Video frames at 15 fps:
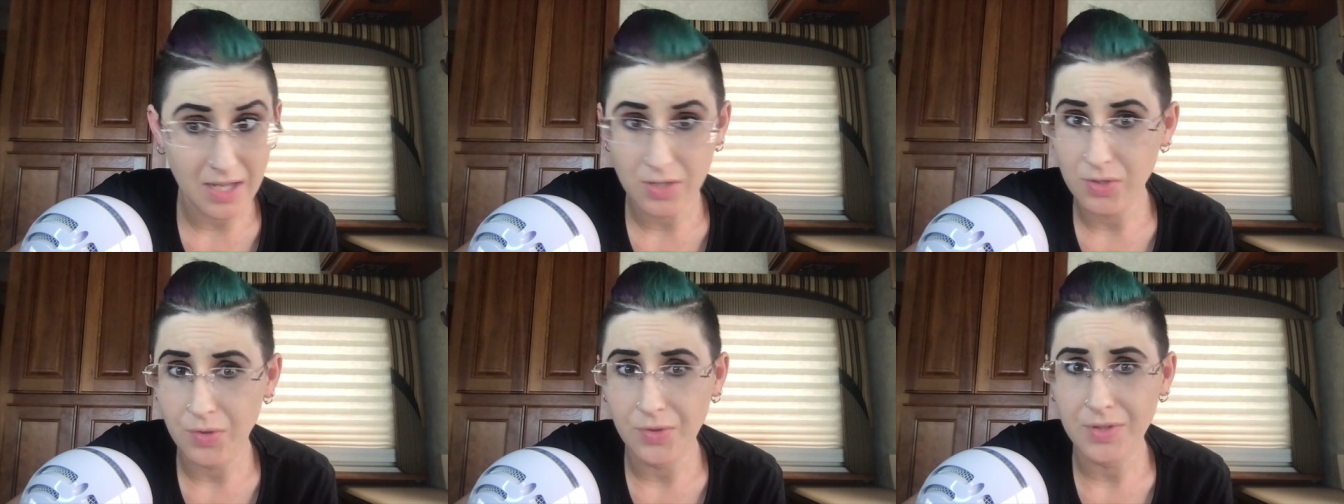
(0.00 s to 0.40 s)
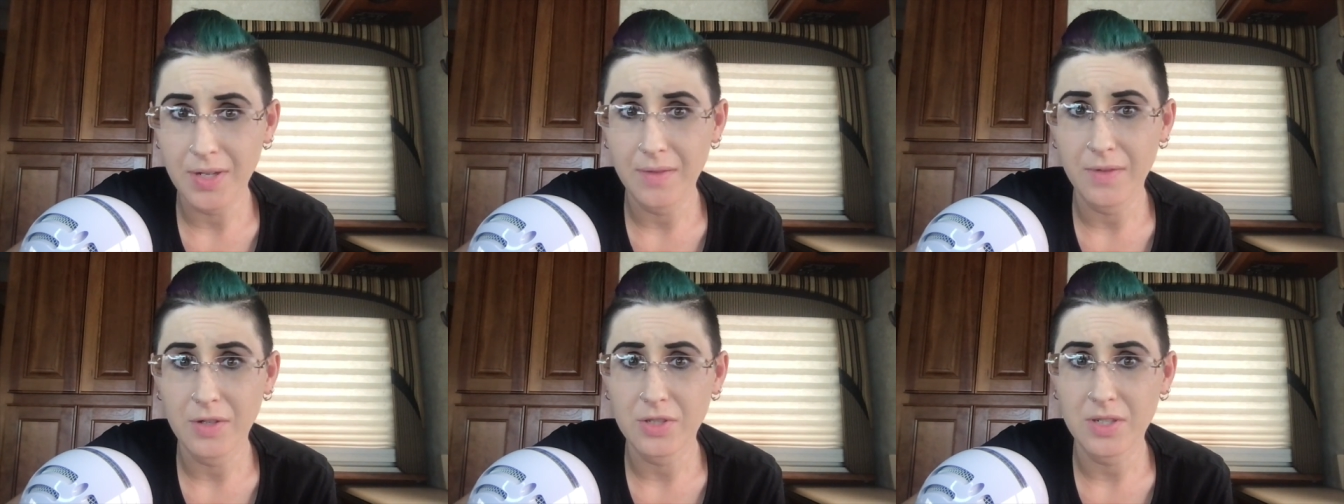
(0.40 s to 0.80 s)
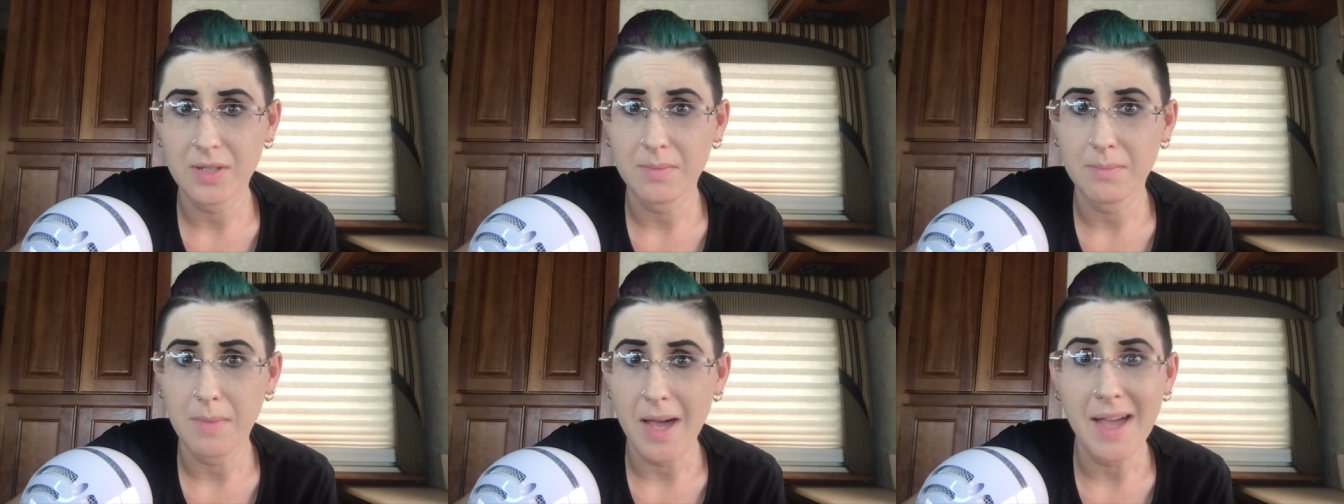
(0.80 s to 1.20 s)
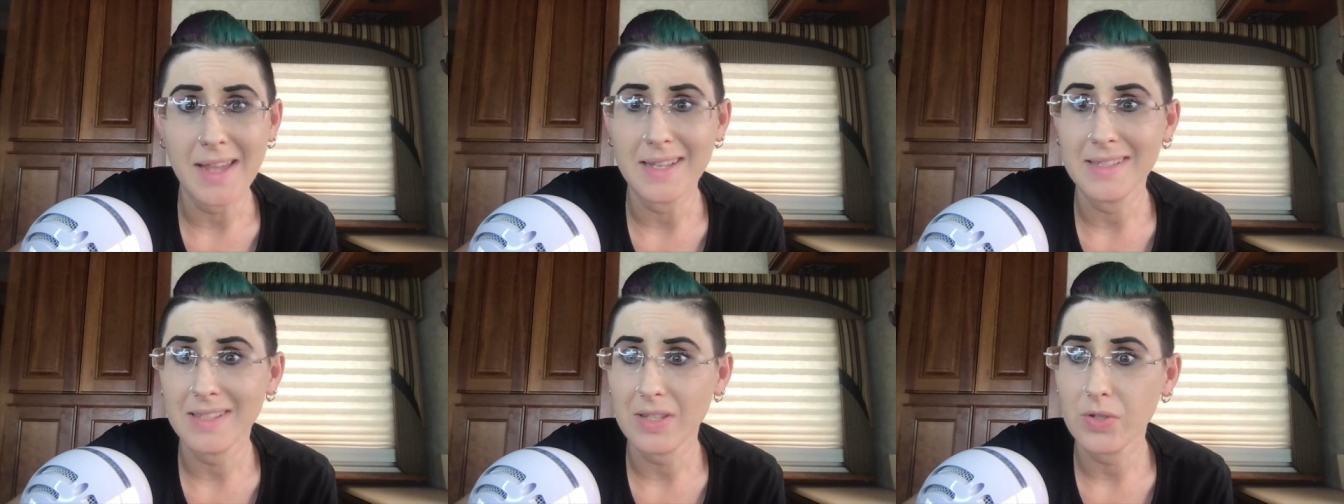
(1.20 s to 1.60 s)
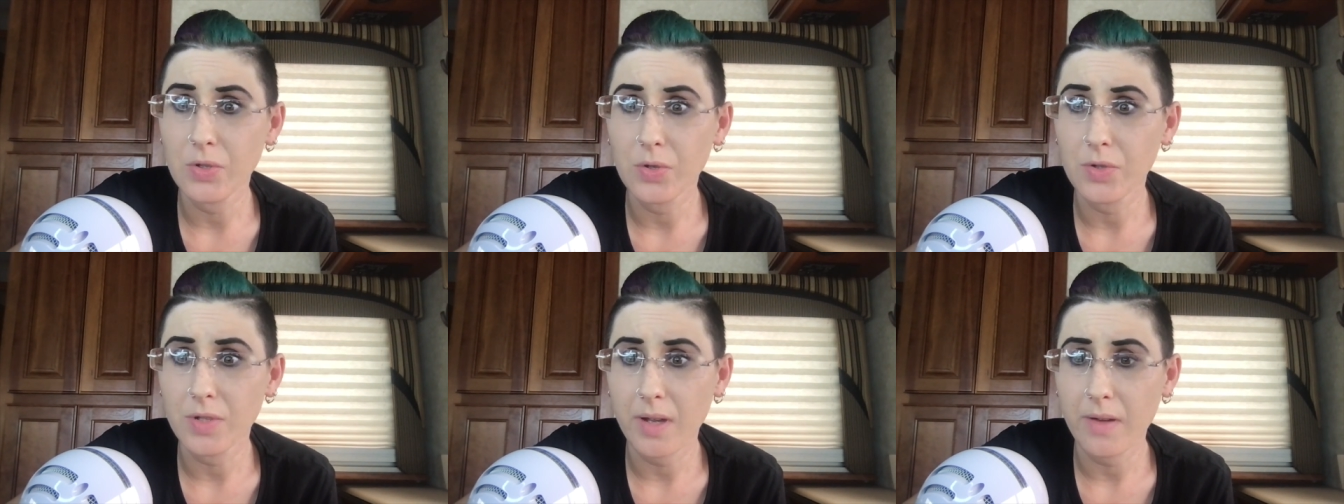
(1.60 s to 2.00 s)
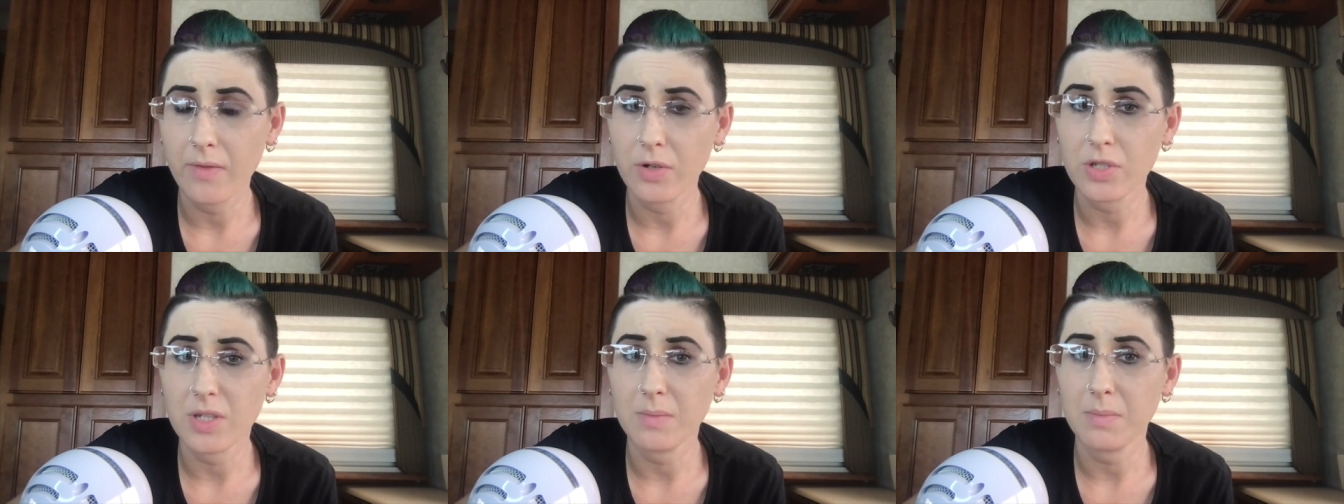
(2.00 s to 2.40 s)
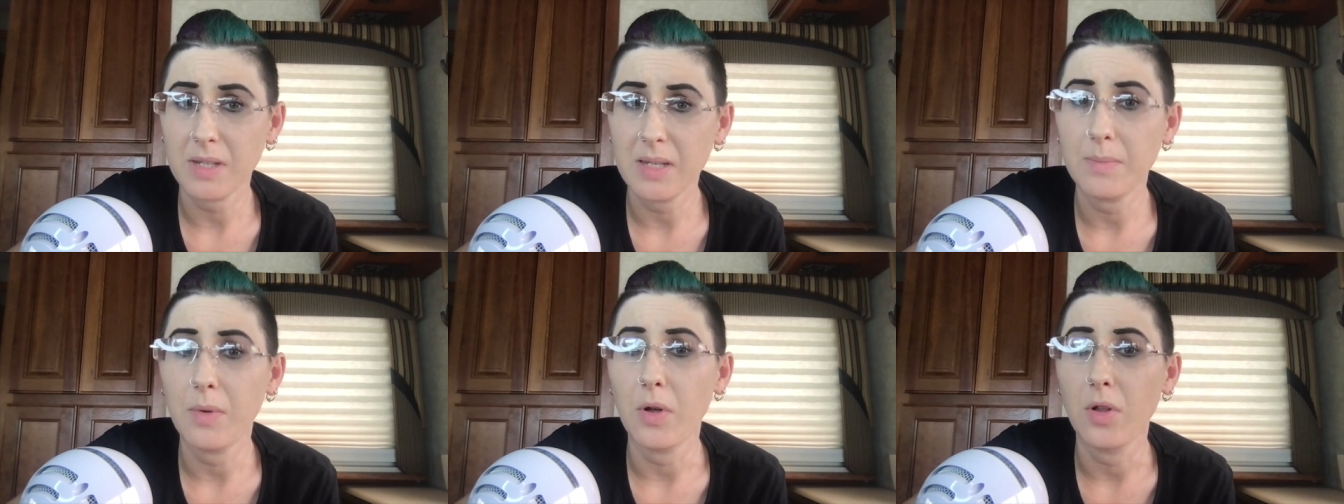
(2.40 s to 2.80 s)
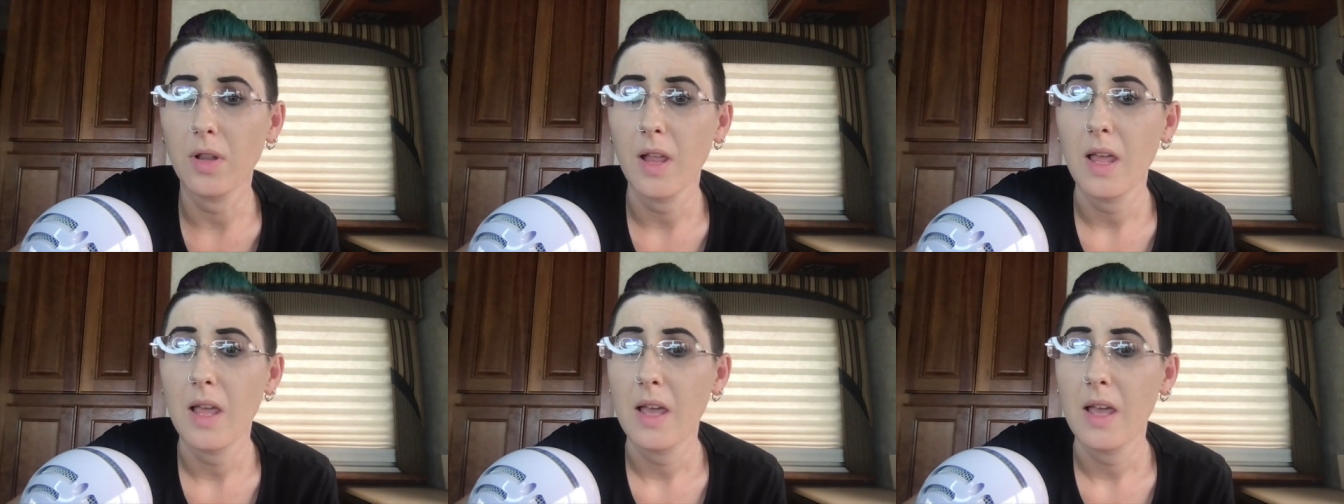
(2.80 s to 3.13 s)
and neurodivergent minds and neurodivergent people.